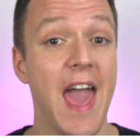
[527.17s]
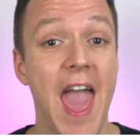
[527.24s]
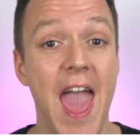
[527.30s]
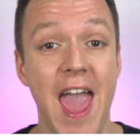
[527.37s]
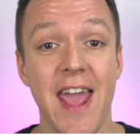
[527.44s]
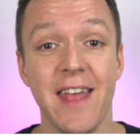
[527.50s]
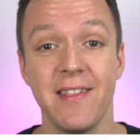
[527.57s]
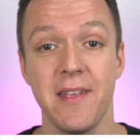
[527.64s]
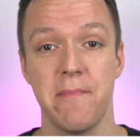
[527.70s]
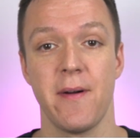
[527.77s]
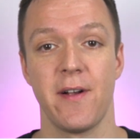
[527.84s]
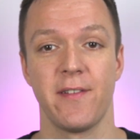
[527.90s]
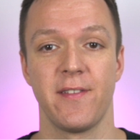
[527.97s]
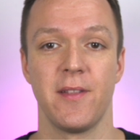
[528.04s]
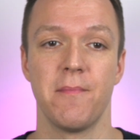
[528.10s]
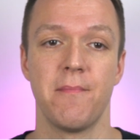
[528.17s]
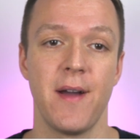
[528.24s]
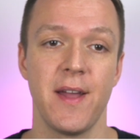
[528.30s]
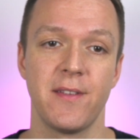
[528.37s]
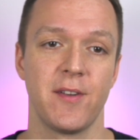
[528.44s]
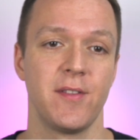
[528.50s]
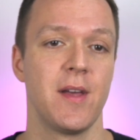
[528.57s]
80%
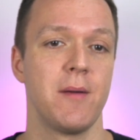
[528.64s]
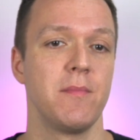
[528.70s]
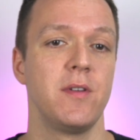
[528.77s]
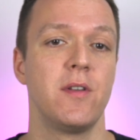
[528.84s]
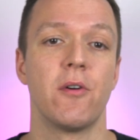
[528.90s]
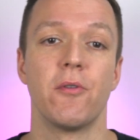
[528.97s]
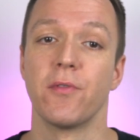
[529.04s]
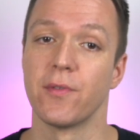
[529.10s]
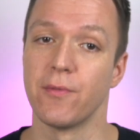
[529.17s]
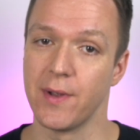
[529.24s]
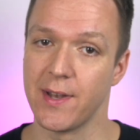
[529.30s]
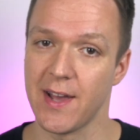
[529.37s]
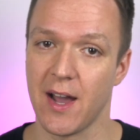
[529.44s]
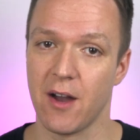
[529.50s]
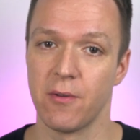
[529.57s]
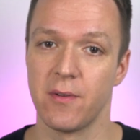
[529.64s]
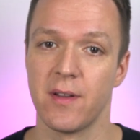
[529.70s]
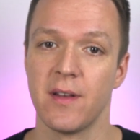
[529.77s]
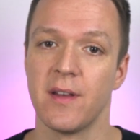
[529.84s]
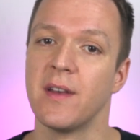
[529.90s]
better than those without.